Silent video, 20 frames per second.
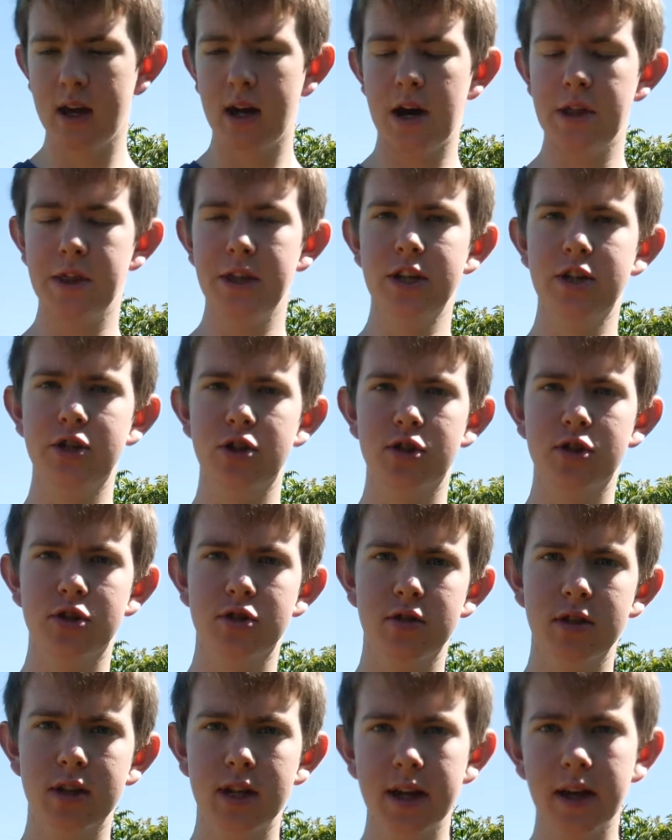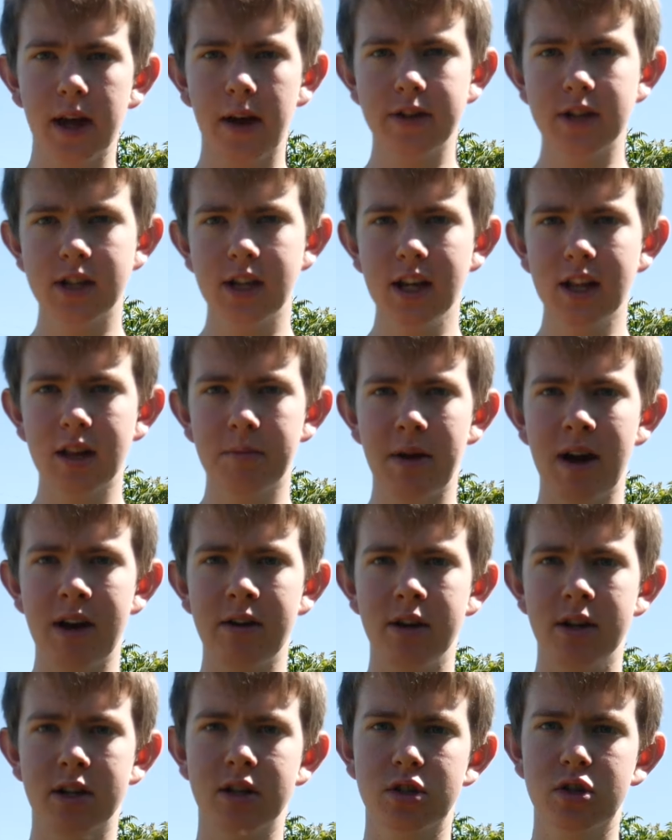And this just has a little
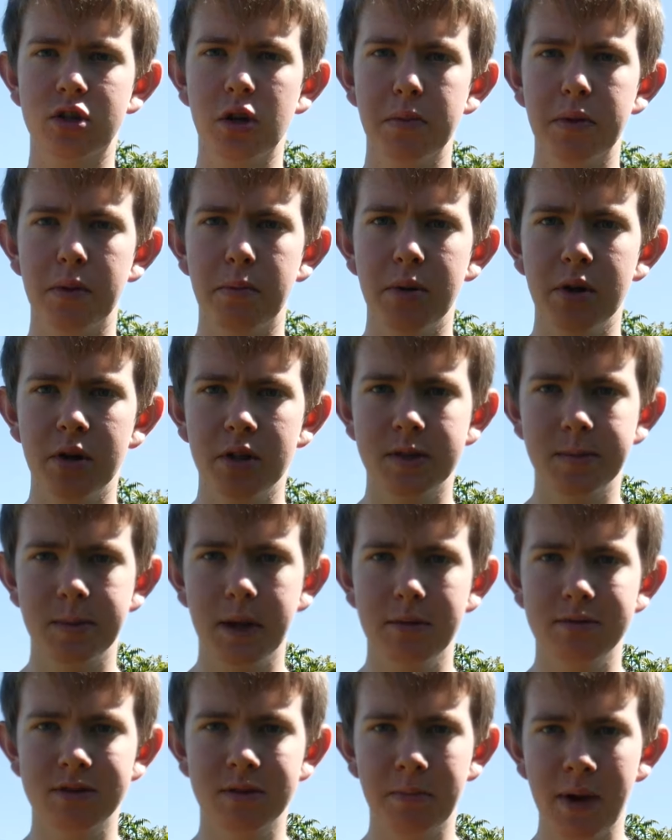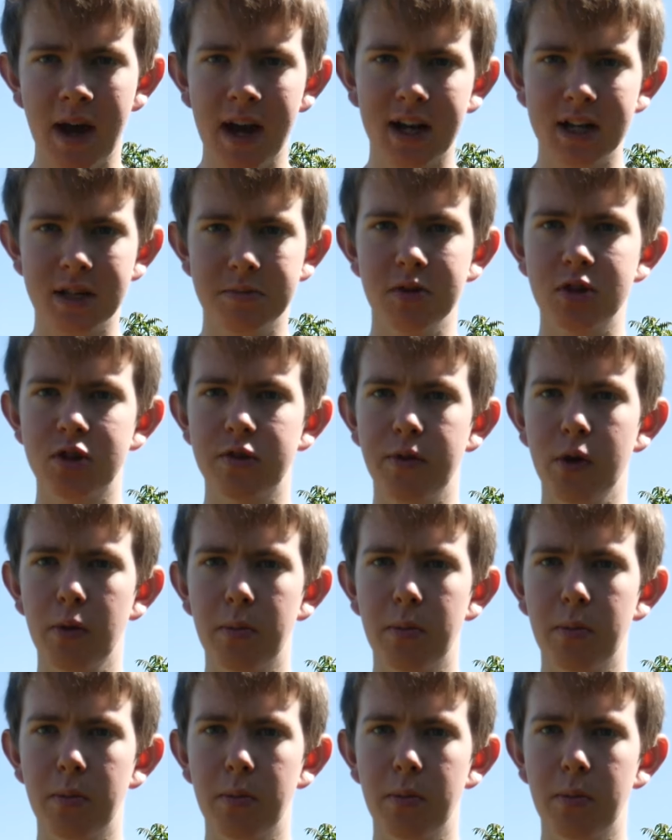barrier to stop the birds being able to peck as much of your